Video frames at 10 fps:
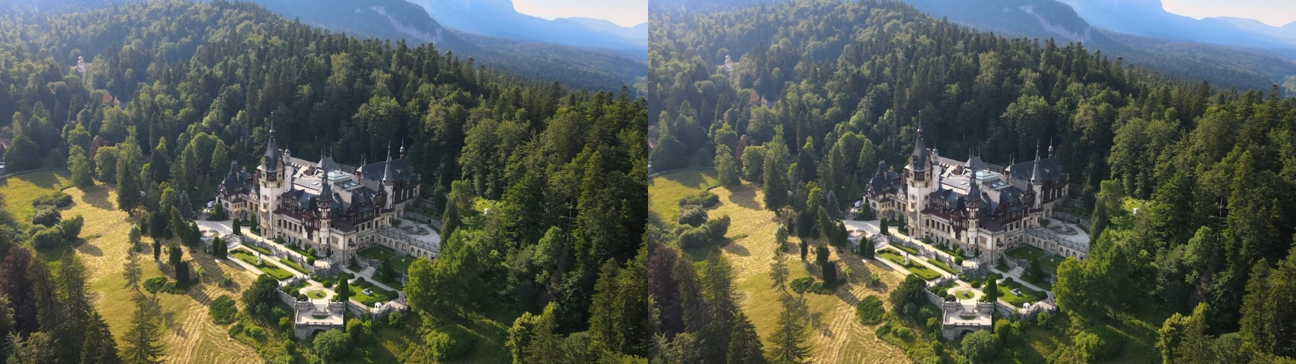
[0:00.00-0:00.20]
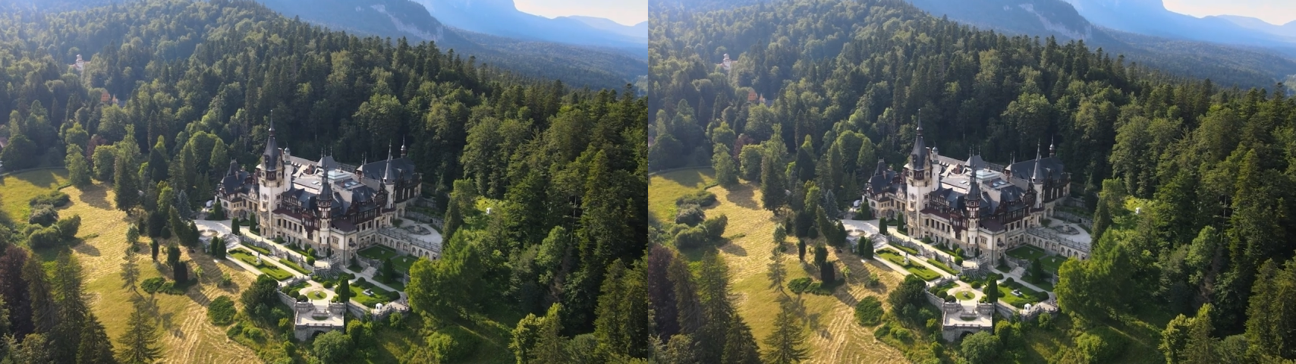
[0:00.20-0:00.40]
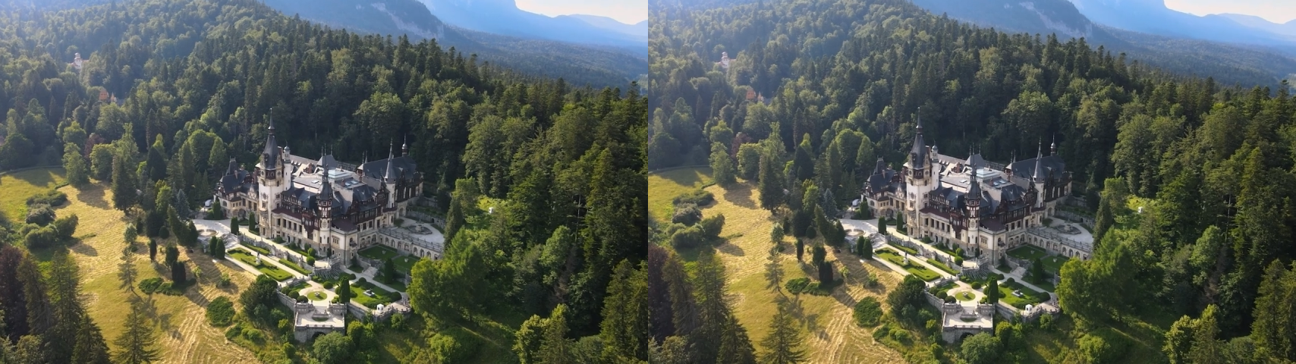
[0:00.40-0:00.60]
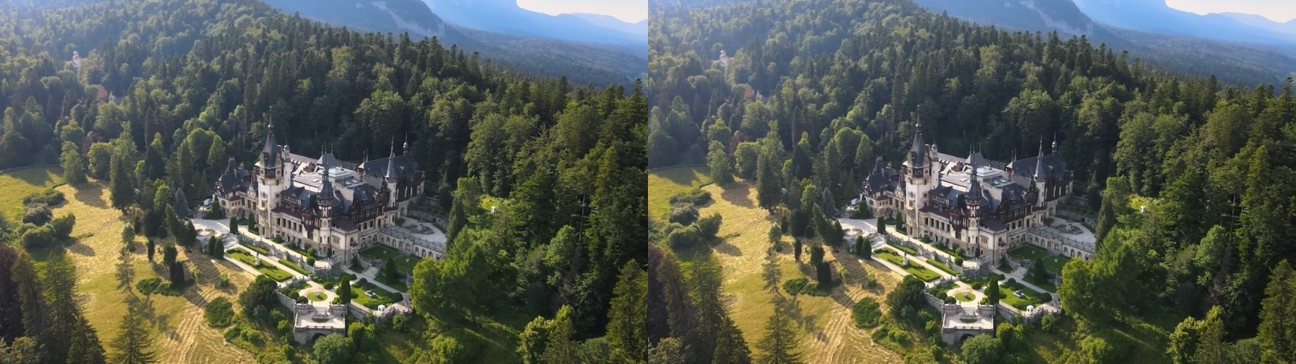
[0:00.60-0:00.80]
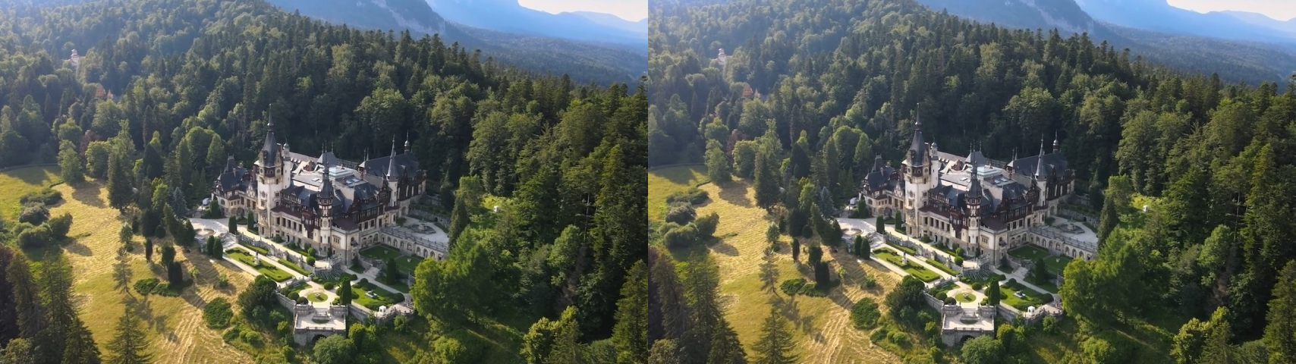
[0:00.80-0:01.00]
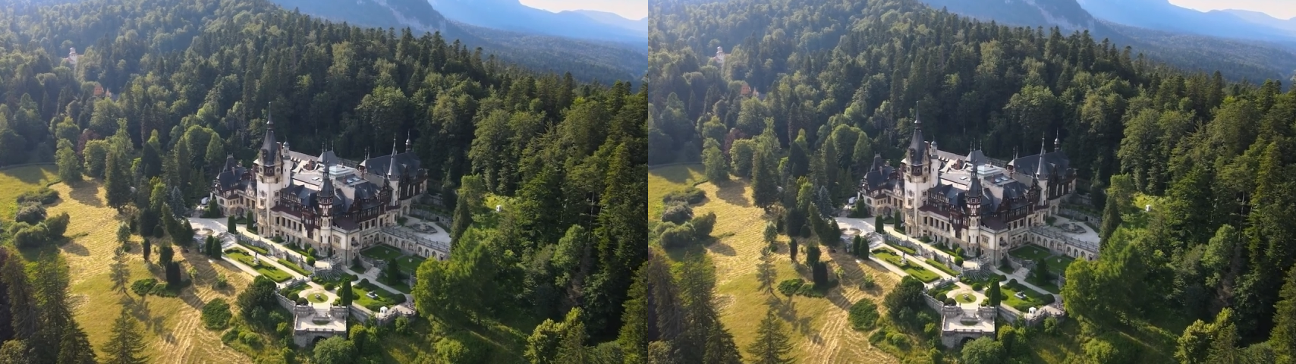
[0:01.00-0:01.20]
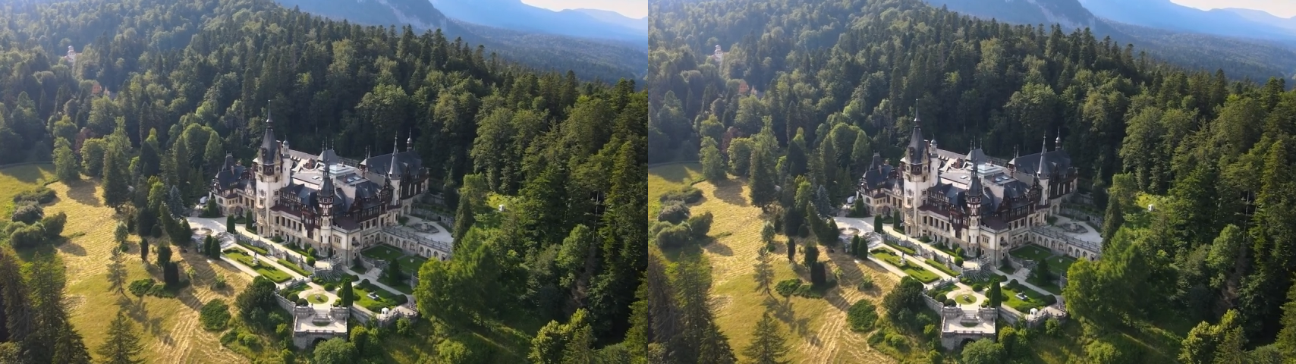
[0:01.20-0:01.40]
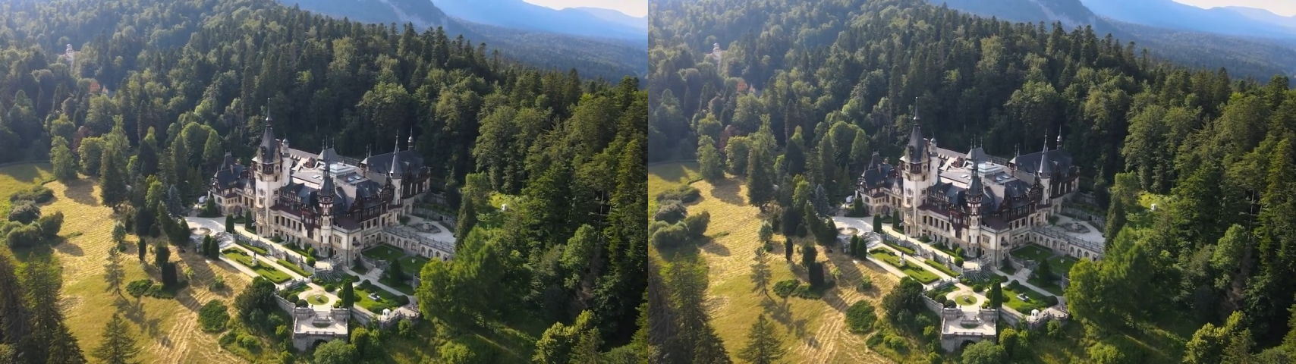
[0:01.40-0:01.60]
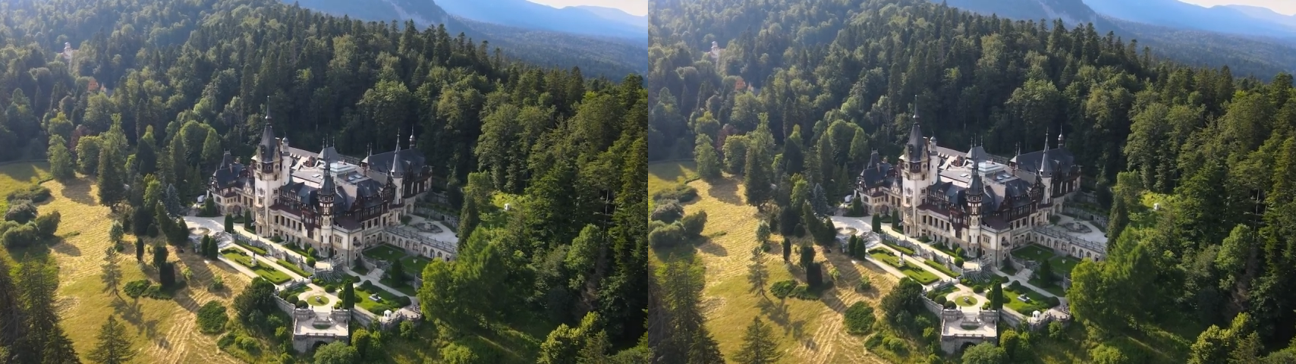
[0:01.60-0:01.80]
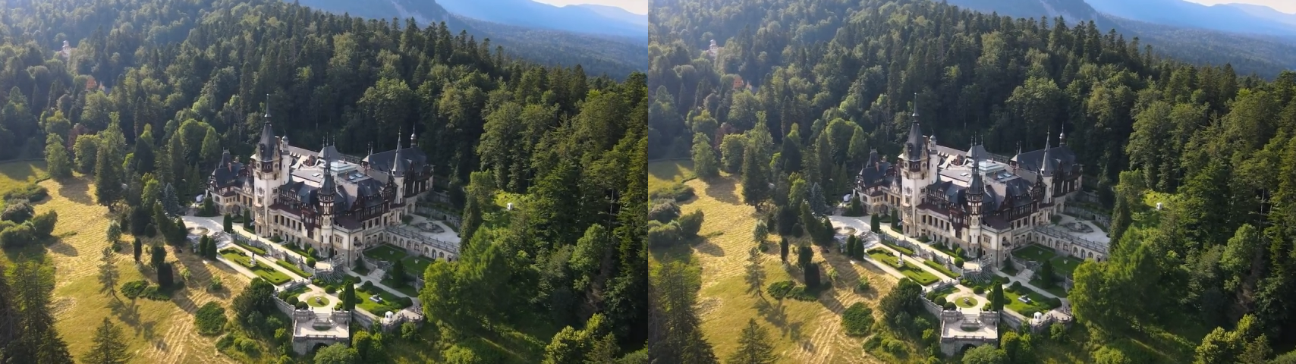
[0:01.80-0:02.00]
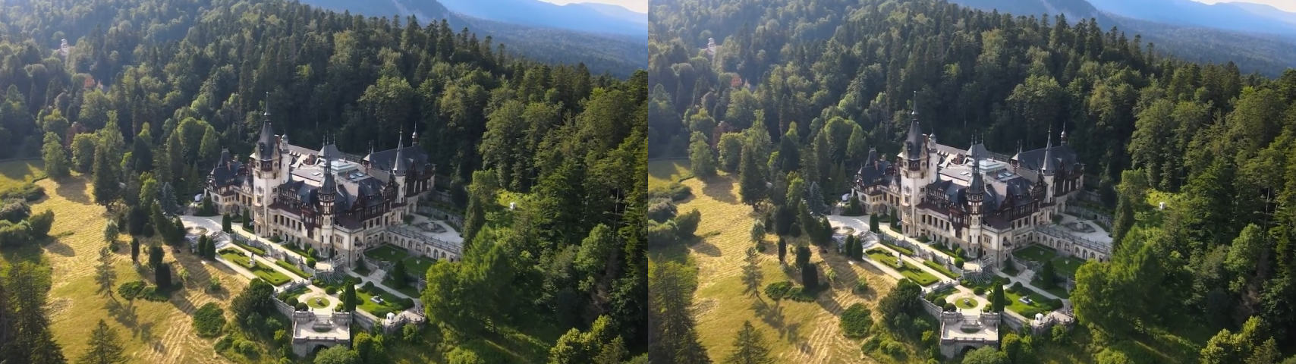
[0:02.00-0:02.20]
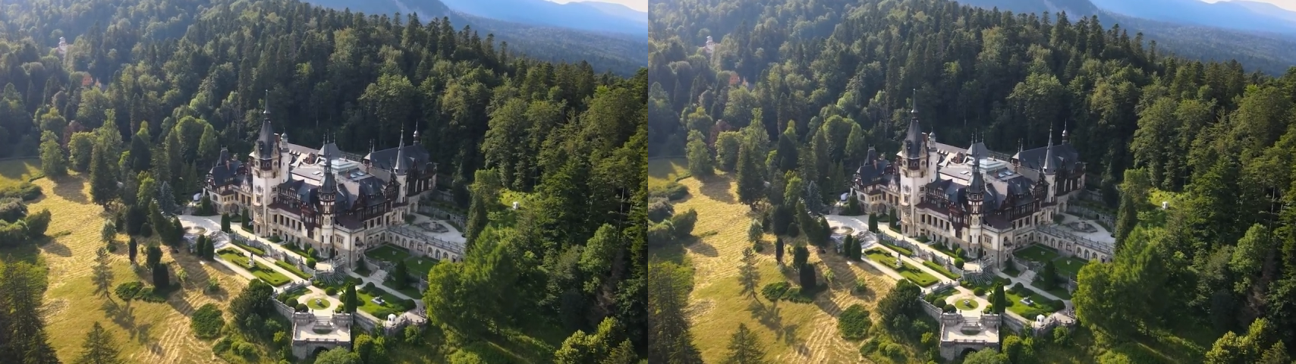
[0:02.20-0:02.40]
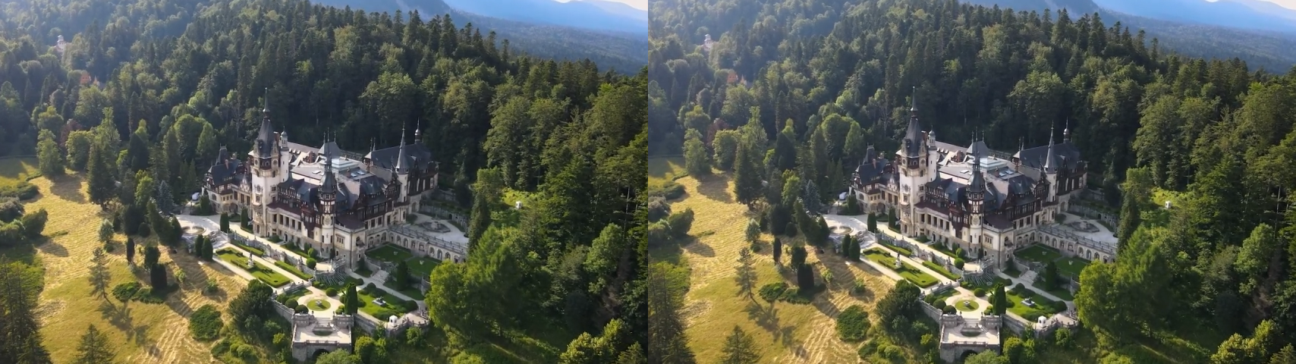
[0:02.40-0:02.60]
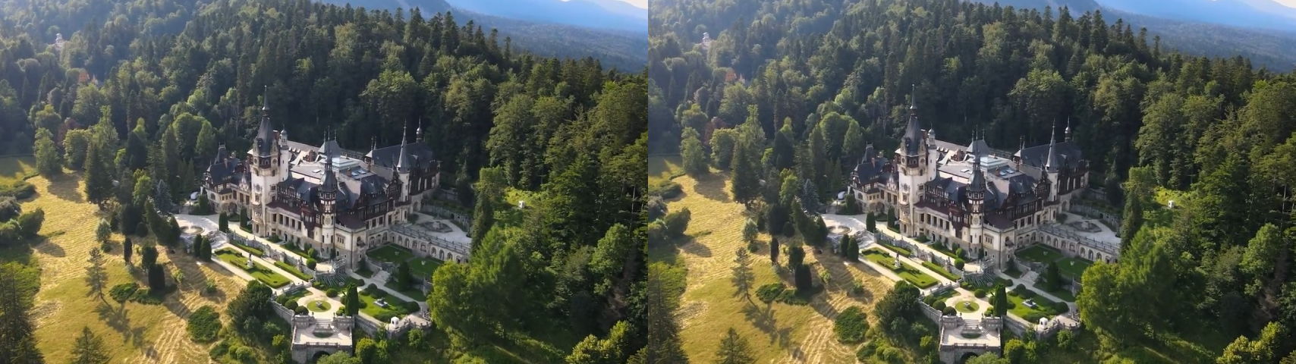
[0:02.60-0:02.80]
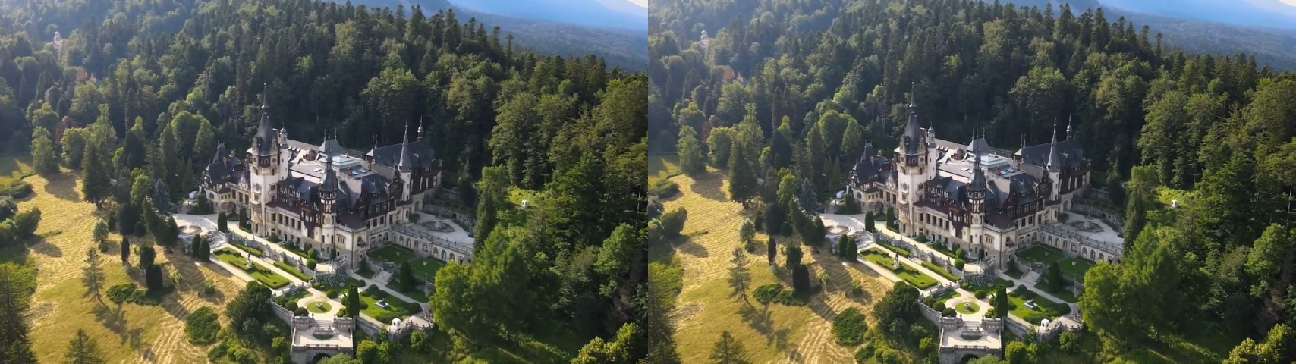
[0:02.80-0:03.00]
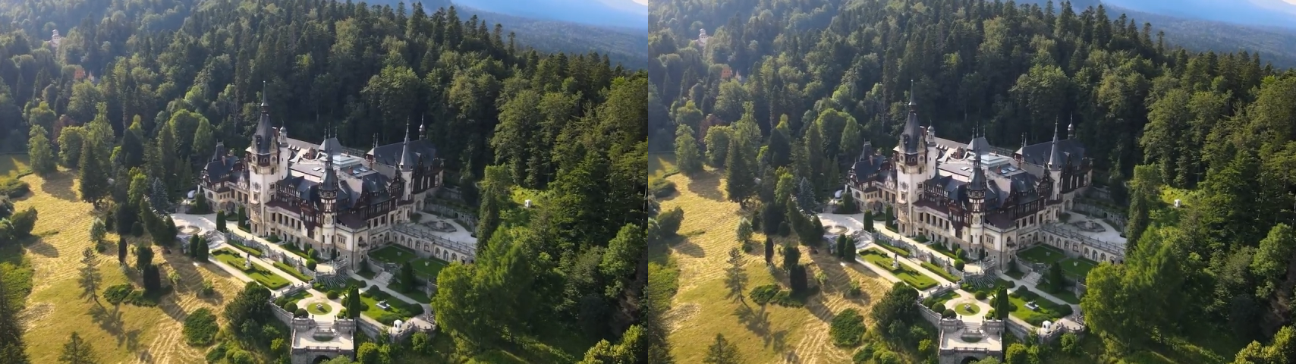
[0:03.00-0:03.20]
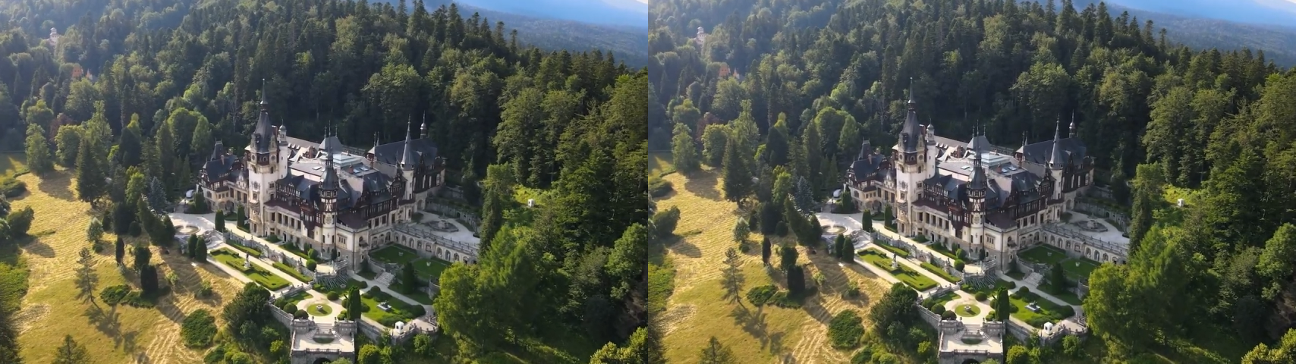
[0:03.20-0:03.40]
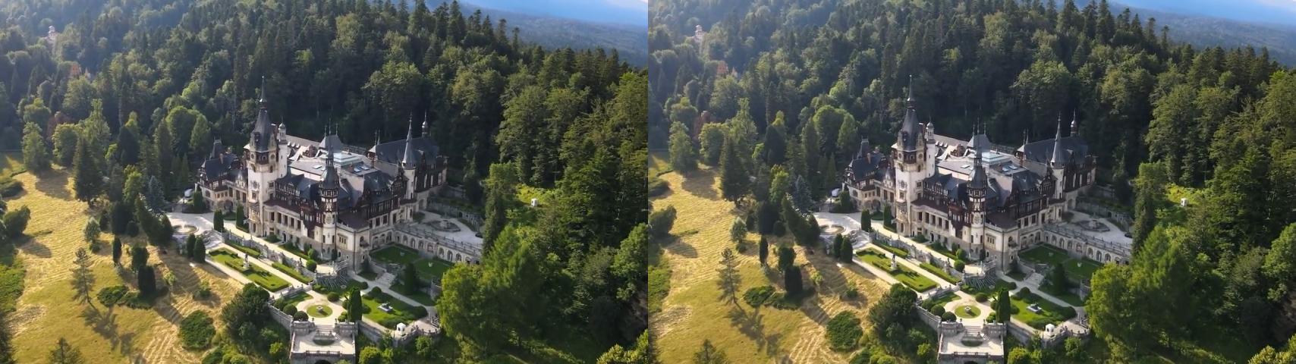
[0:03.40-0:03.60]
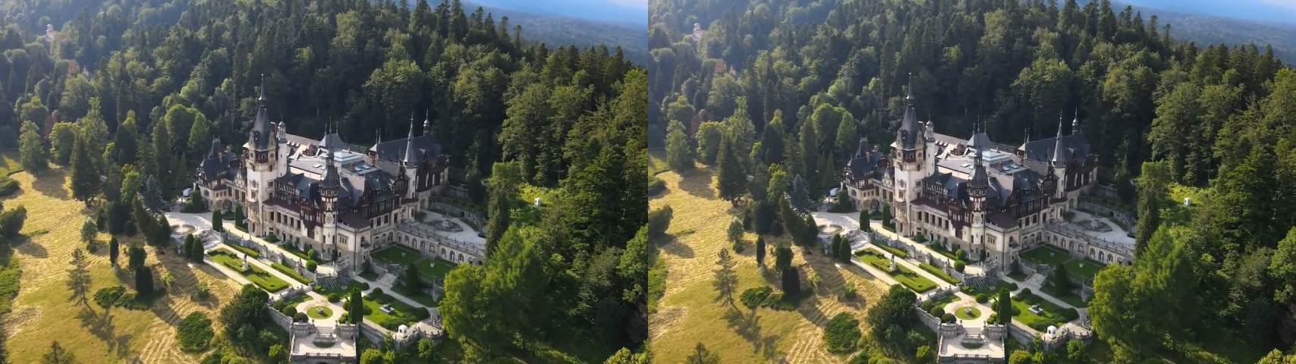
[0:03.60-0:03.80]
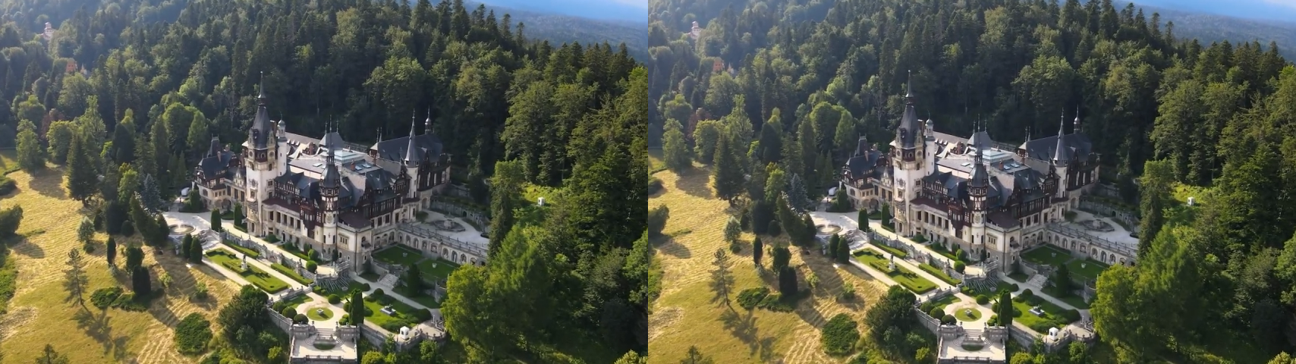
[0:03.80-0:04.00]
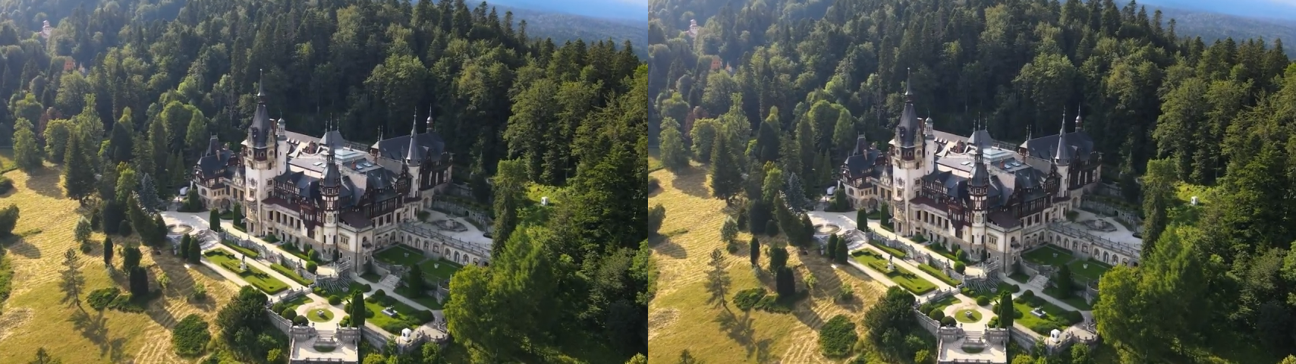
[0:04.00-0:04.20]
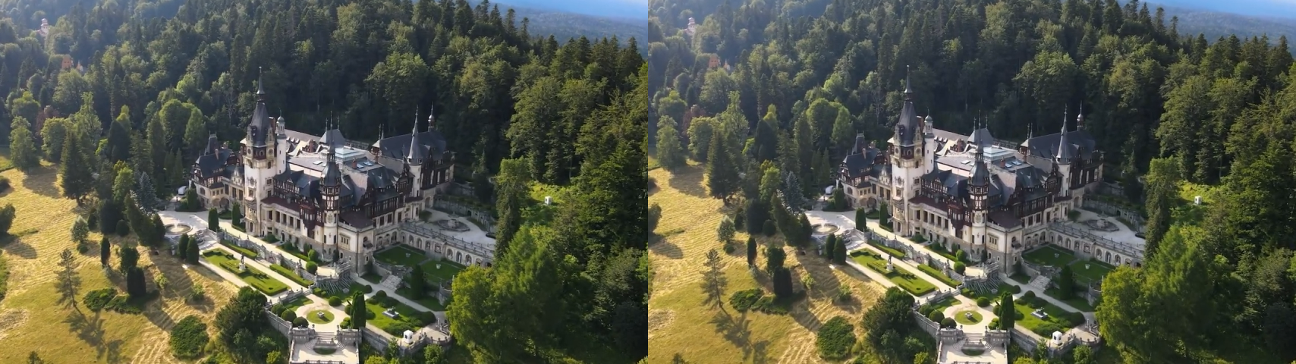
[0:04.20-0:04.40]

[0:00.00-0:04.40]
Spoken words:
No face is visible, so there are no lips to read.